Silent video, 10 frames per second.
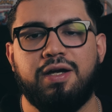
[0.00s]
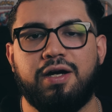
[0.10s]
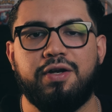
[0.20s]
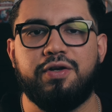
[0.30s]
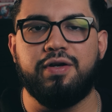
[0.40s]

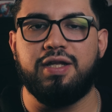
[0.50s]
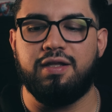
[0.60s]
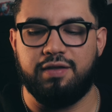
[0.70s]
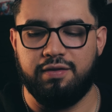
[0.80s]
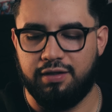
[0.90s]

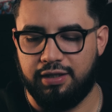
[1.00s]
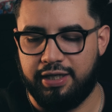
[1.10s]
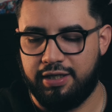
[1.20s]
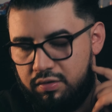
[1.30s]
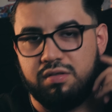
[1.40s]
underneath in the
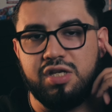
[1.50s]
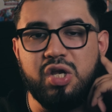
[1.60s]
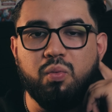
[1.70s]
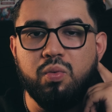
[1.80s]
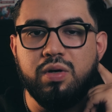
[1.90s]
lake. See
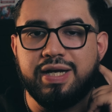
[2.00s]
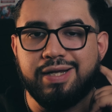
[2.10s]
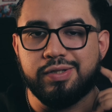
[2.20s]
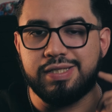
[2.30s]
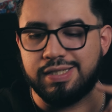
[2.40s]
what
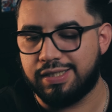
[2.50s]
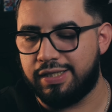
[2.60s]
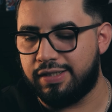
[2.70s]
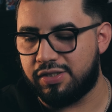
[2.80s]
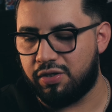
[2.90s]
else is
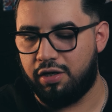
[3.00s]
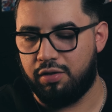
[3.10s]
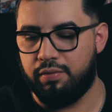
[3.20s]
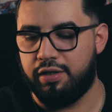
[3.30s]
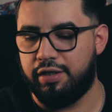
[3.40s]
in this
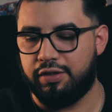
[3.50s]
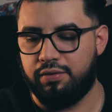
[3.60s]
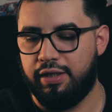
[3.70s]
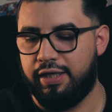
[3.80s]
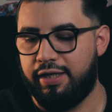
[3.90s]
artwork.
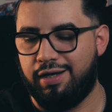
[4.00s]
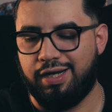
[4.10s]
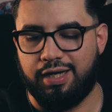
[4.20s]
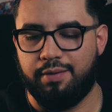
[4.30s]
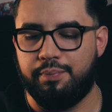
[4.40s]
You got
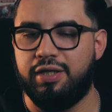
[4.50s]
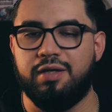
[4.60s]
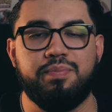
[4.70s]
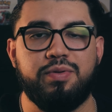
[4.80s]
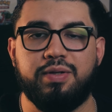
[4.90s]

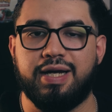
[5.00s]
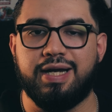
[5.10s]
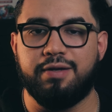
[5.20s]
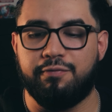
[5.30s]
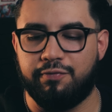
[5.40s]
Hoppip, you
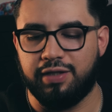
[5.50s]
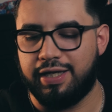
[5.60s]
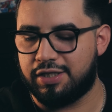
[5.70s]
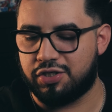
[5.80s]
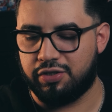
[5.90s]
got
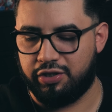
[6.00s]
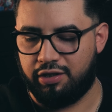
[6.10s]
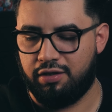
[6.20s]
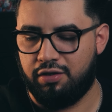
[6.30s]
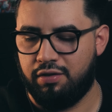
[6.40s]

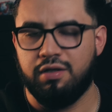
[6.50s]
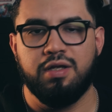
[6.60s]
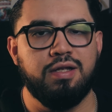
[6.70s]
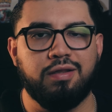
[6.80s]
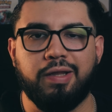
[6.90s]
Fletchling,
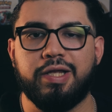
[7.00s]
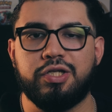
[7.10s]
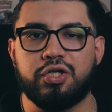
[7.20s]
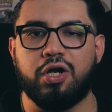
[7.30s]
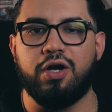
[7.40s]

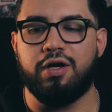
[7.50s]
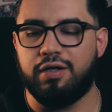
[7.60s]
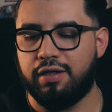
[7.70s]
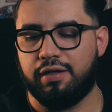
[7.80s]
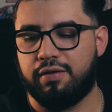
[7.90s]

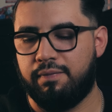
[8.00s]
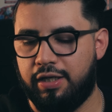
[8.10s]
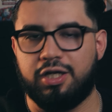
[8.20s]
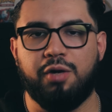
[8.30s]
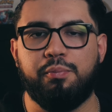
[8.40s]
Lechonk, you
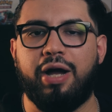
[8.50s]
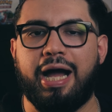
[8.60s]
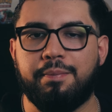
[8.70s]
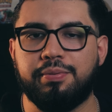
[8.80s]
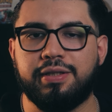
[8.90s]
got a couple
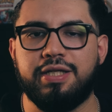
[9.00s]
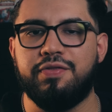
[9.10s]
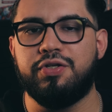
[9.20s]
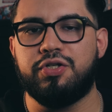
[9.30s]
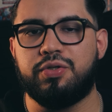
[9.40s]
Applin in
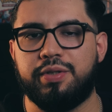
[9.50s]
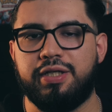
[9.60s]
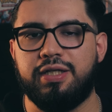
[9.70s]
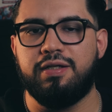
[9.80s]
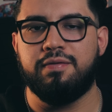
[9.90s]
the
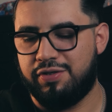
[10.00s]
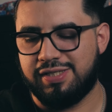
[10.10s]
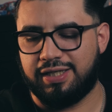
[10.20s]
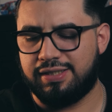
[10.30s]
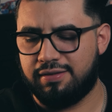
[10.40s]
tree, and there's
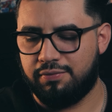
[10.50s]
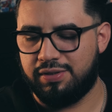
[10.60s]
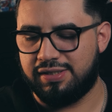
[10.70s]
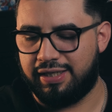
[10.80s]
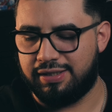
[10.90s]
like a, what
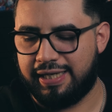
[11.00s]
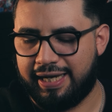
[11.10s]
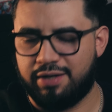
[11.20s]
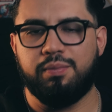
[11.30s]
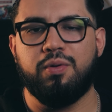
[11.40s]
is that, a
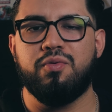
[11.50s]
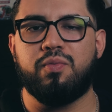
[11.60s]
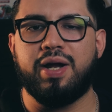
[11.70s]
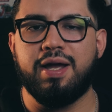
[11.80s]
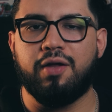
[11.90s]
Tadpole
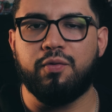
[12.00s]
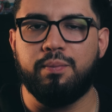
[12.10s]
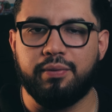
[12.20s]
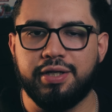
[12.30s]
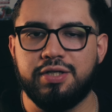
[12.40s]
right on the
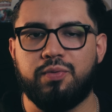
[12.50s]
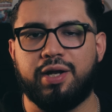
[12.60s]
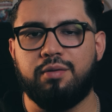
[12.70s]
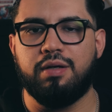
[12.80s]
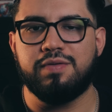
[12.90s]
bridge
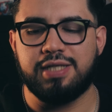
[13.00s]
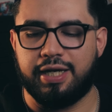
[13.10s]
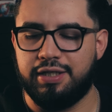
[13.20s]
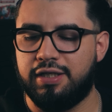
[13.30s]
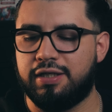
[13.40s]
right above
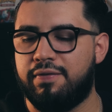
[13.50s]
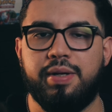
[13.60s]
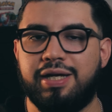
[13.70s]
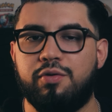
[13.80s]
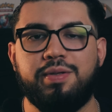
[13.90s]
Psyduck.
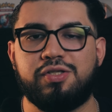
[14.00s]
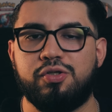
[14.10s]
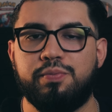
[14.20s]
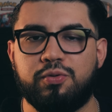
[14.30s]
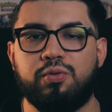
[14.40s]
But yeah, it would be a
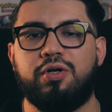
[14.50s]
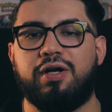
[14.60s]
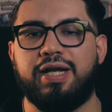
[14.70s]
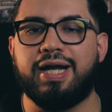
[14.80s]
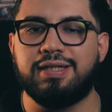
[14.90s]
super cool
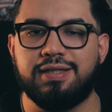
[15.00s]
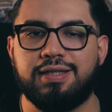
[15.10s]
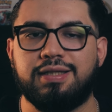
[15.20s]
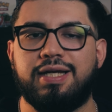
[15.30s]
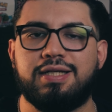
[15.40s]
card to add to the
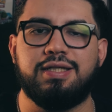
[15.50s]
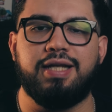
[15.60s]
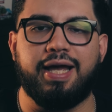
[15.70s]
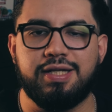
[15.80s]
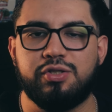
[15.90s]
collection,
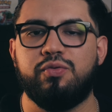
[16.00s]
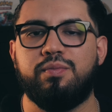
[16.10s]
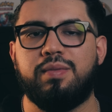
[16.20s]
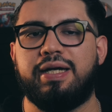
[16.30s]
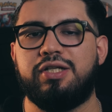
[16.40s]
add to
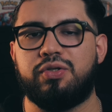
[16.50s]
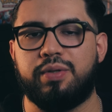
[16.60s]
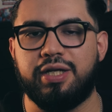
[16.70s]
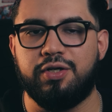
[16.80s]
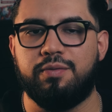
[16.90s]
my
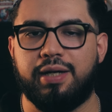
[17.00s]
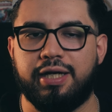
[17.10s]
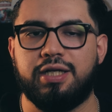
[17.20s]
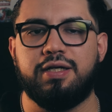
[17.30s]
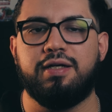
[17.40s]
trainer
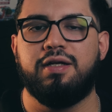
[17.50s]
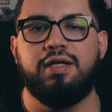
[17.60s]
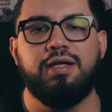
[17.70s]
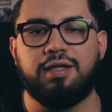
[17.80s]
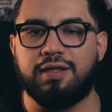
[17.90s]
binder.
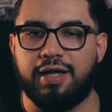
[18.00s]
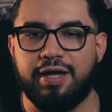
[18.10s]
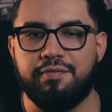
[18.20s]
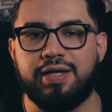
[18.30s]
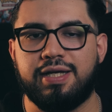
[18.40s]
Clive